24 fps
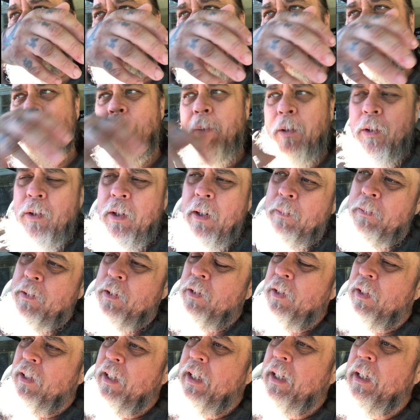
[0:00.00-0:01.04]
take Blue up
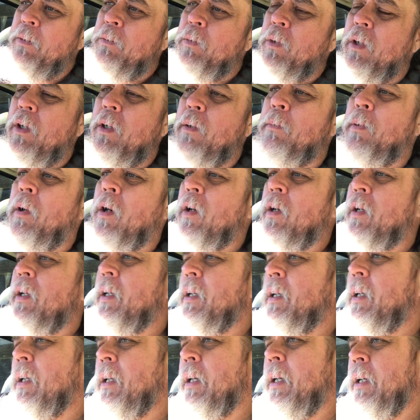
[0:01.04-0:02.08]
to Elite. We're going to park
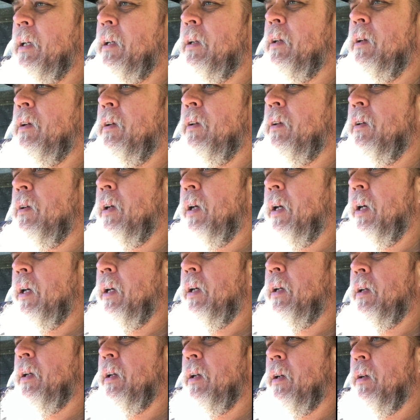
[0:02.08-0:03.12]
it at Elite,
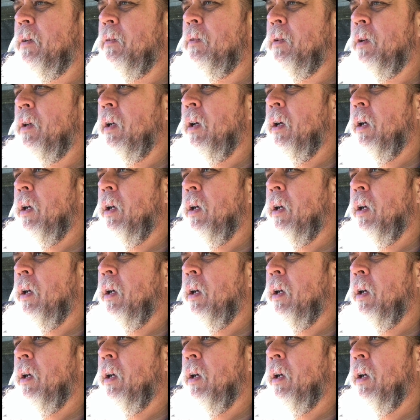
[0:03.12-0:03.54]
and